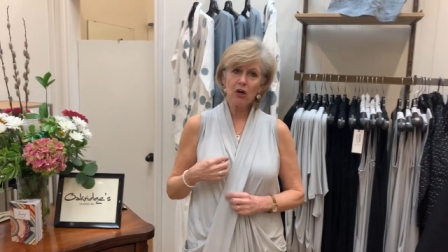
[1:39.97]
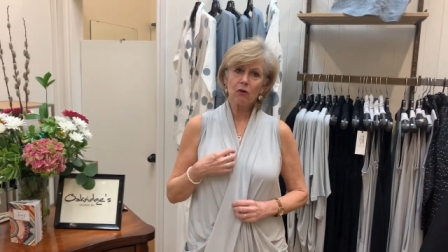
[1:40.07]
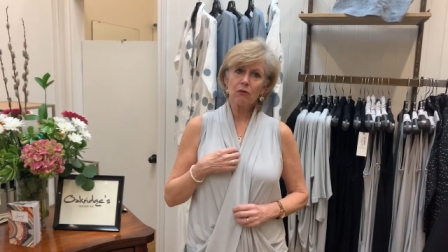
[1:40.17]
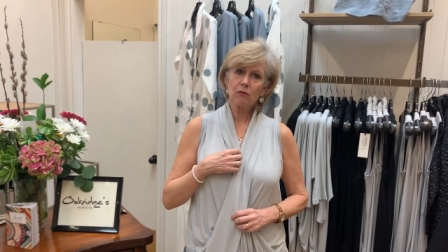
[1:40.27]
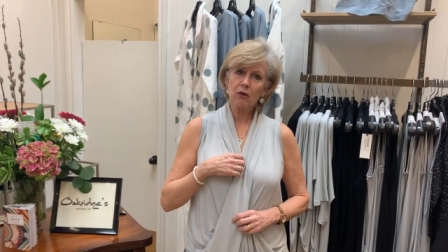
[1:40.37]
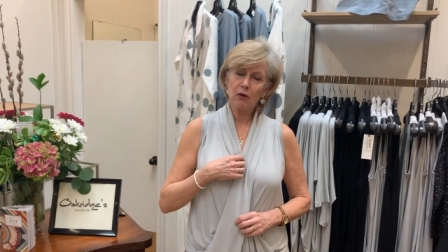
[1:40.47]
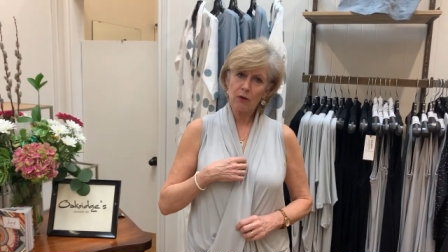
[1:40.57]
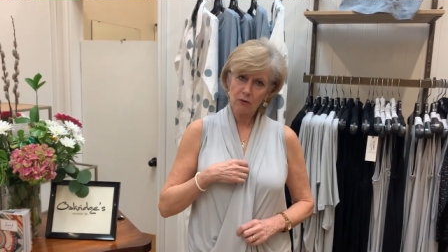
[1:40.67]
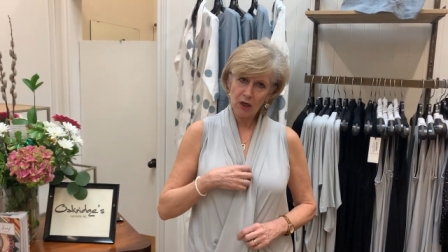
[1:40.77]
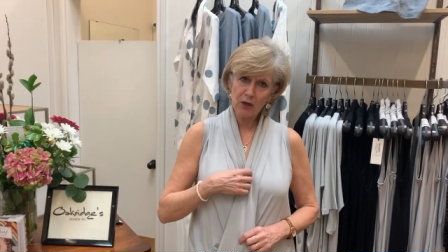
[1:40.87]
know,
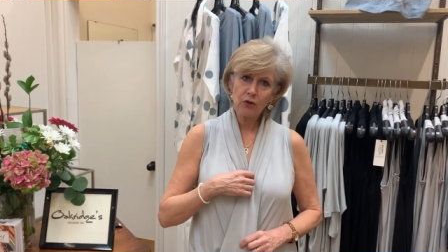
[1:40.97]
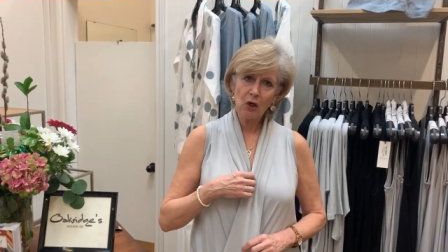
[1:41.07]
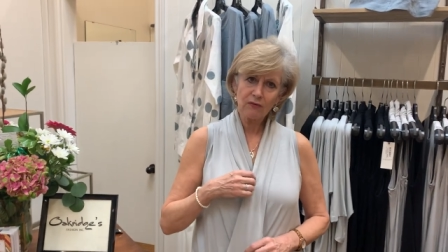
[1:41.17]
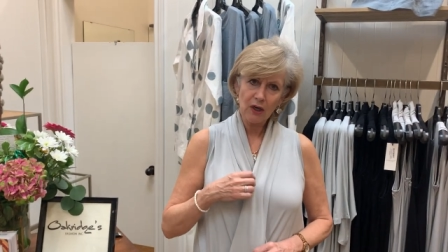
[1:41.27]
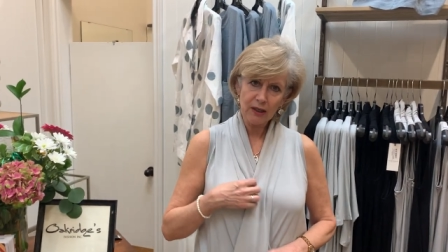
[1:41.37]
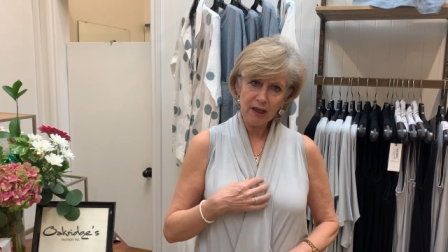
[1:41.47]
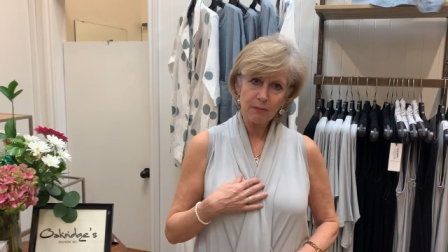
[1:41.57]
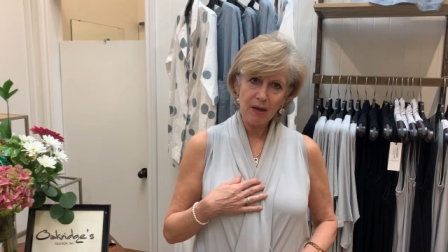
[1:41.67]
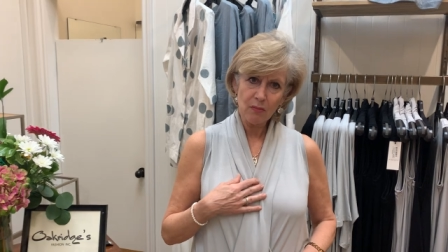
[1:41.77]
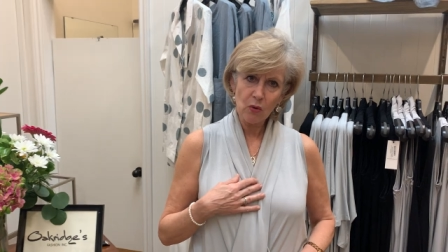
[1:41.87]
cl close over a little
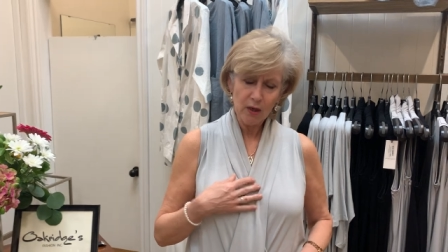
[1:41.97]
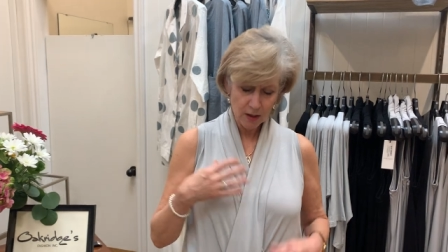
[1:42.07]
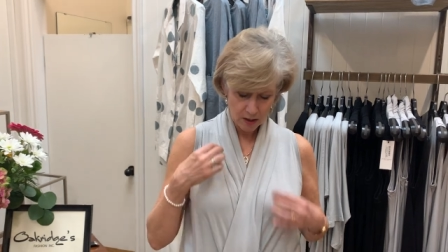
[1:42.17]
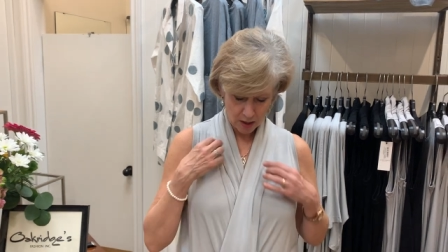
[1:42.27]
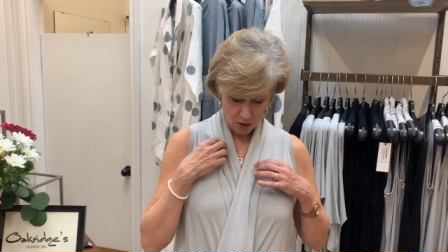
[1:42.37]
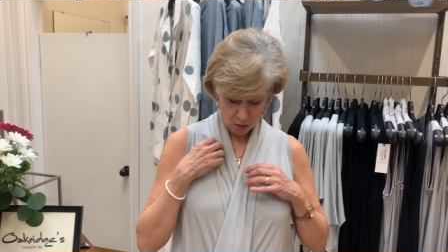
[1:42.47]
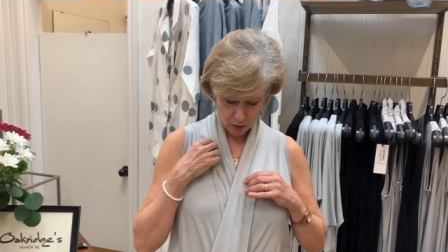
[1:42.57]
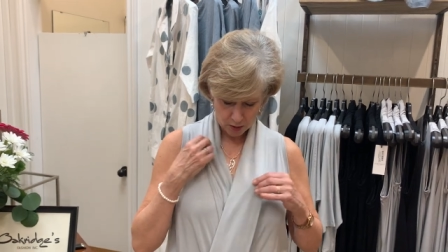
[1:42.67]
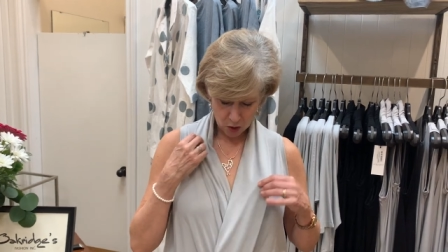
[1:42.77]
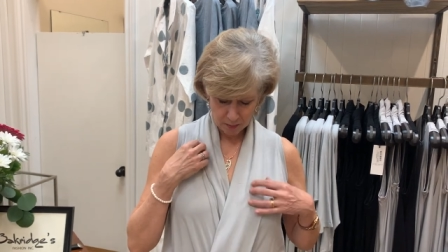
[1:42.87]
bit more
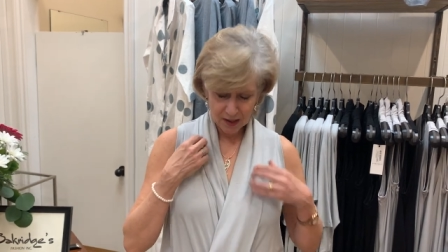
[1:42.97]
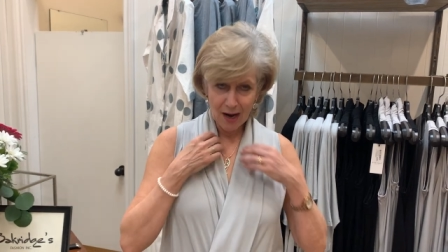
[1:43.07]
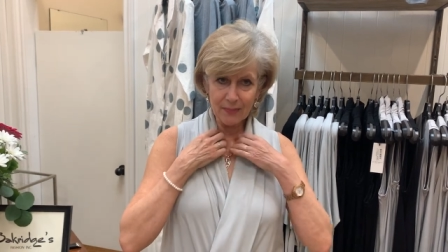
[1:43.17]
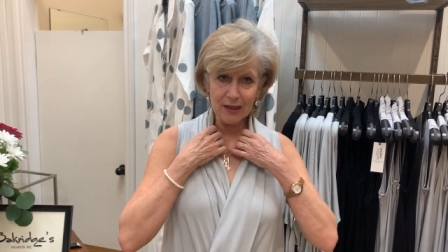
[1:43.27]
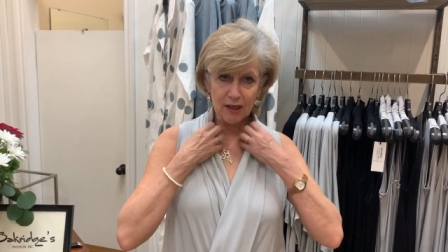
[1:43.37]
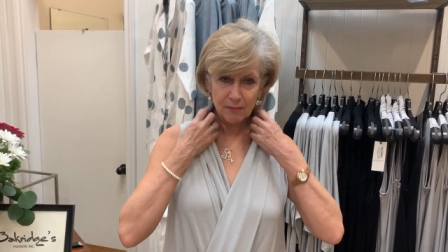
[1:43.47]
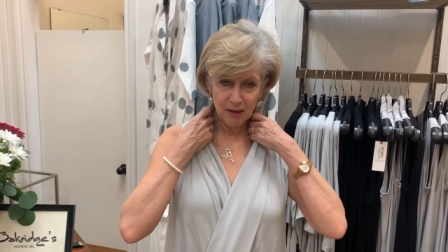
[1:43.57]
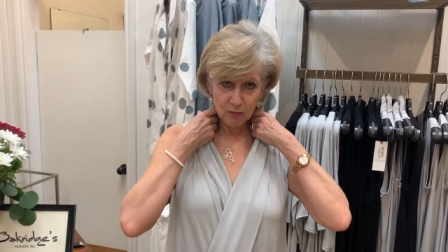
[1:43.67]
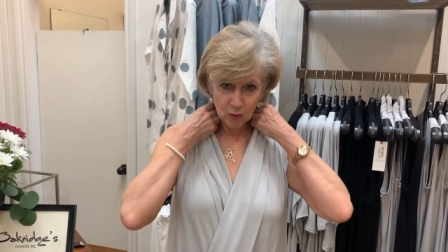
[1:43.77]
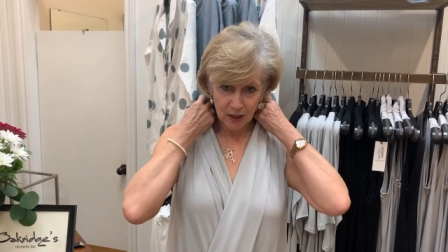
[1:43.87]
or open up a little
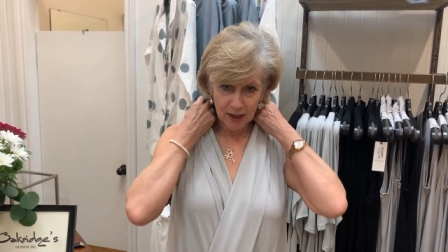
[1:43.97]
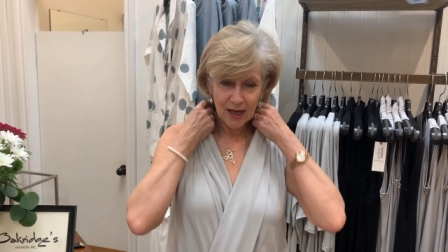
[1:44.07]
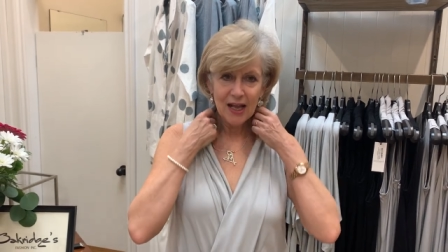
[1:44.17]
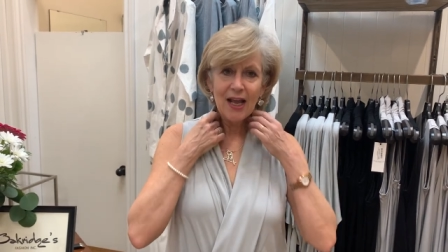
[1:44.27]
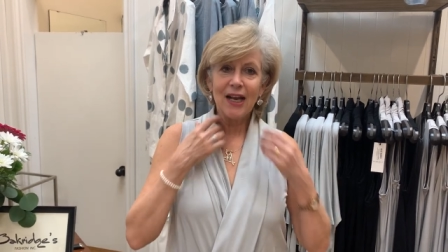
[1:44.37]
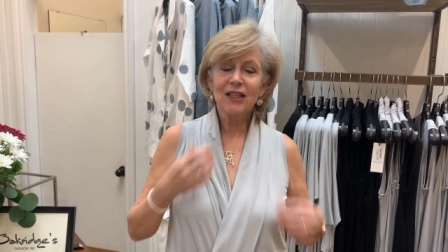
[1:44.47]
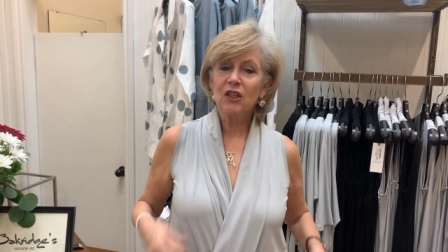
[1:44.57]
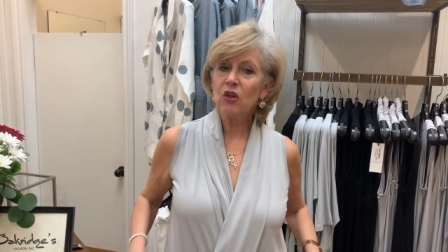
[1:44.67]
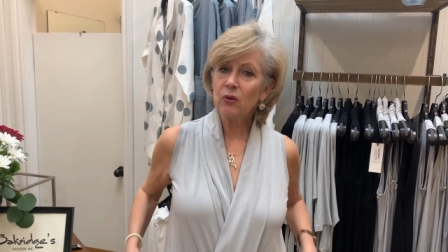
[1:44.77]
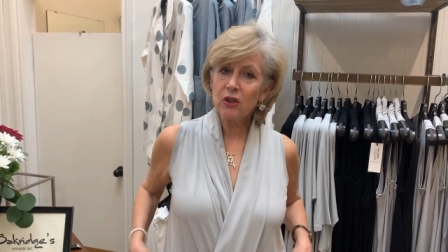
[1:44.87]
bit more. It's
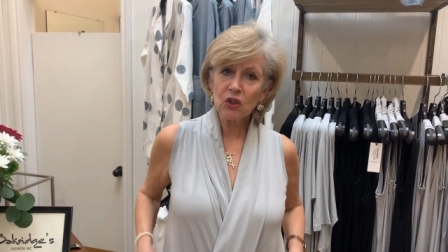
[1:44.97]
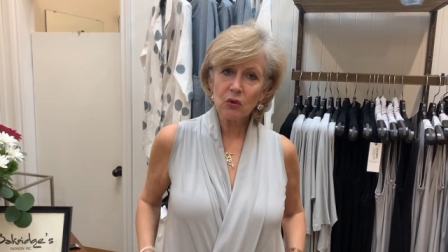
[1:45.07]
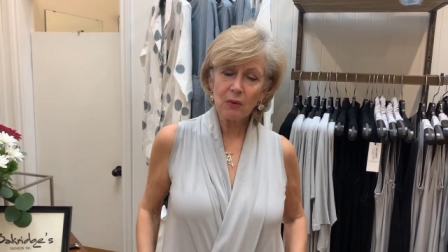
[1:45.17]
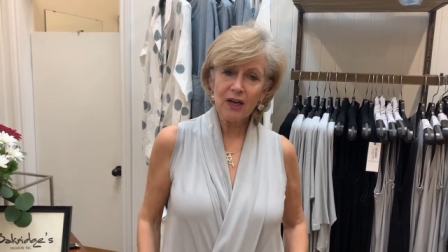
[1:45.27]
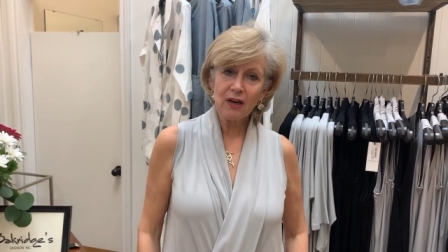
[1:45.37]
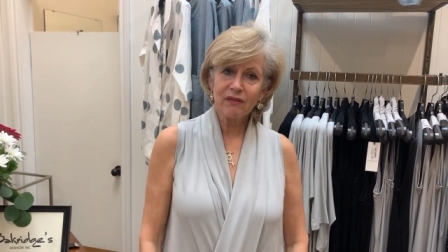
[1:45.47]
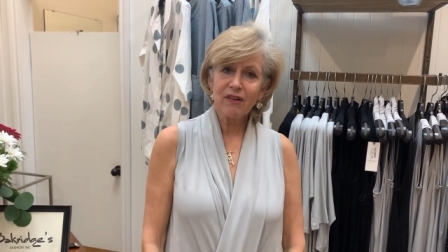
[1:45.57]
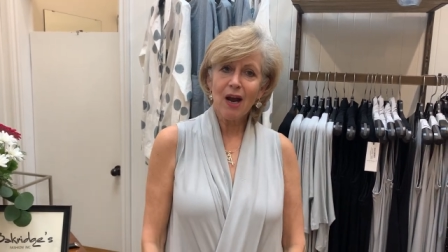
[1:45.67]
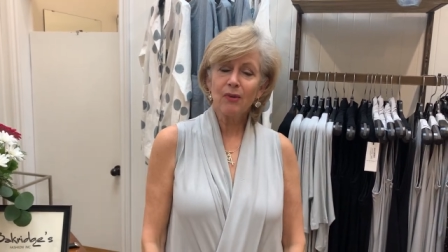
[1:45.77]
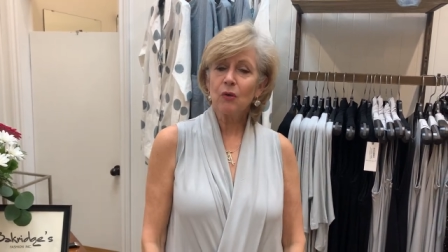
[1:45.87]
a gorgeous rayon
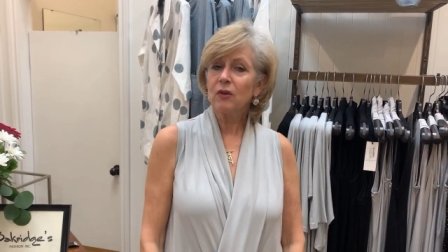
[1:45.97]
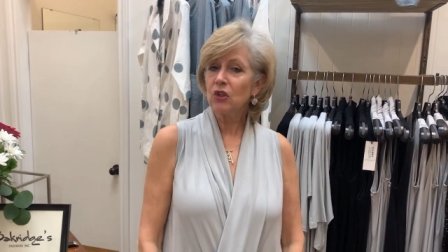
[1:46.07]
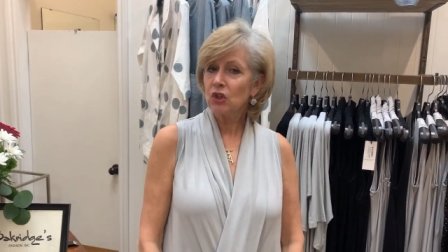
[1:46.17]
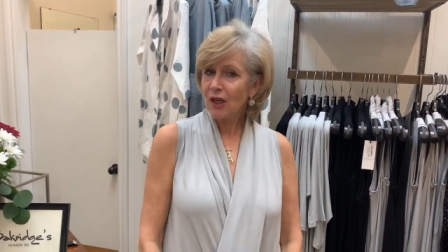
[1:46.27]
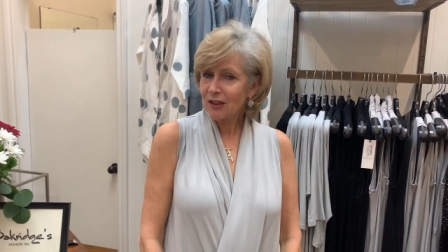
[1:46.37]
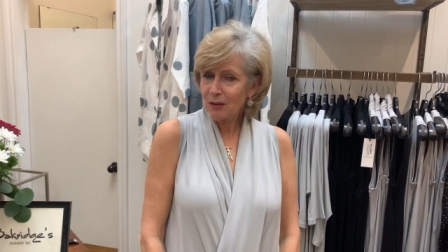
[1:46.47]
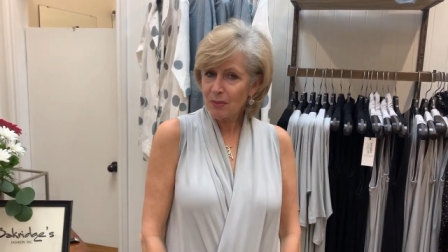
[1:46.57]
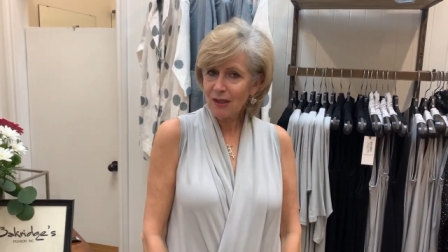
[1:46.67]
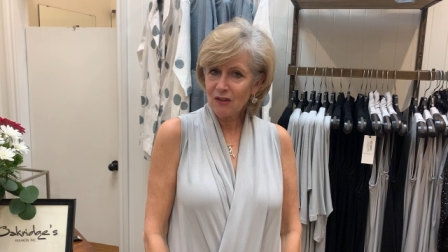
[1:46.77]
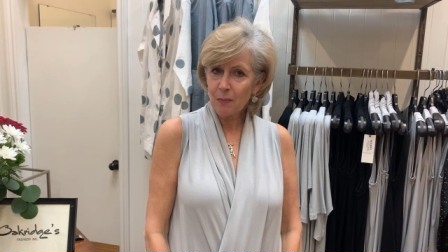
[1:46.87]
fabric with just a
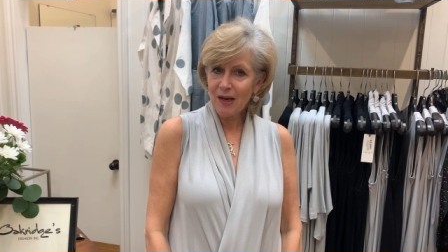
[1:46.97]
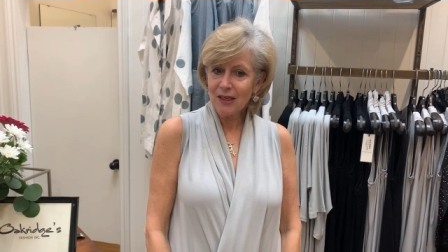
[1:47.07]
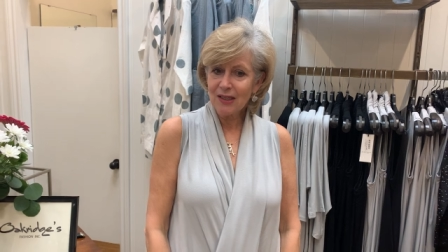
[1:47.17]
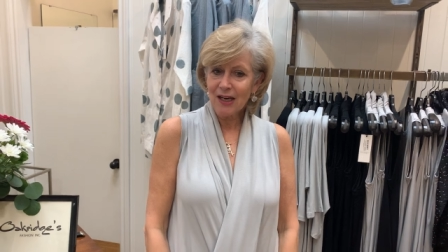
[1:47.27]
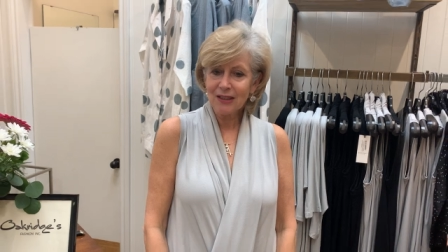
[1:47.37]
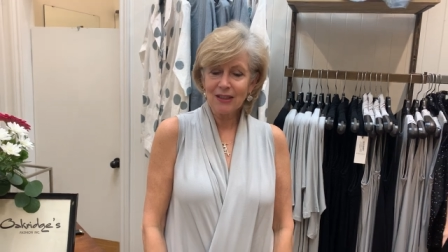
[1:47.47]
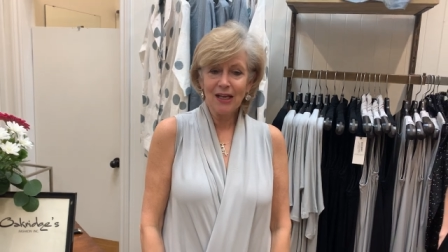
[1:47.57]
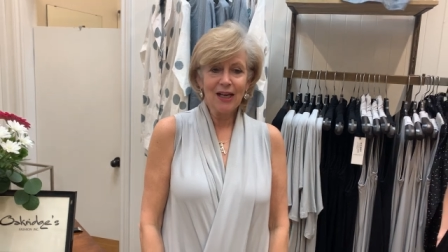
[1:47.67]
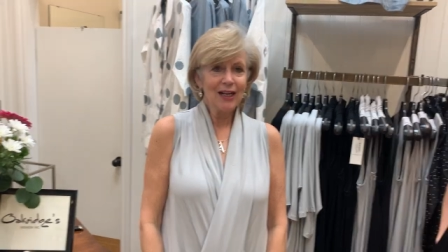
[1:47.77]
bit of spandex.